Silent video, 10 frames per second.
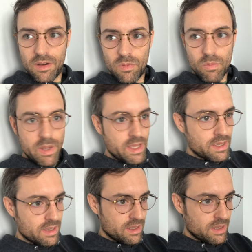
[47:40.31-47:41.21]

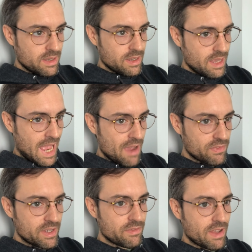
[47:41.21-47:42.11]
We have
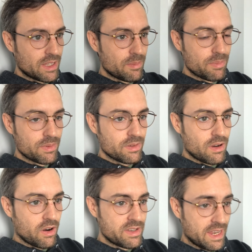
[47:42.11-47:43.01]
to develop
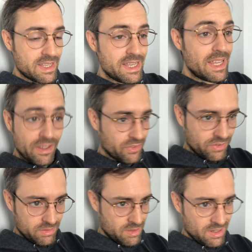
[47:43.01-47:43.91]
our techniques
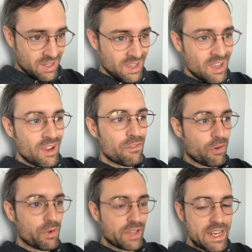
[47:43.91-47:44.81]
for
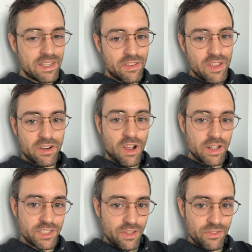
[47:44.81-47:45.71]
relating to the
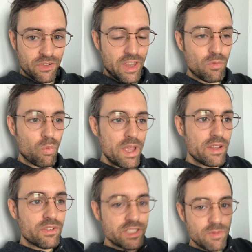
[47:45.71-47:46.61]
unconscious so that when
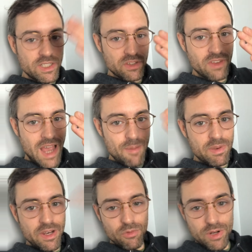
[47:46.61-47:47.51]
situations happen
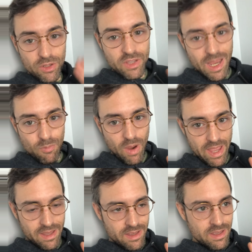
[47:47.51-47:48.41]
in a real-time way,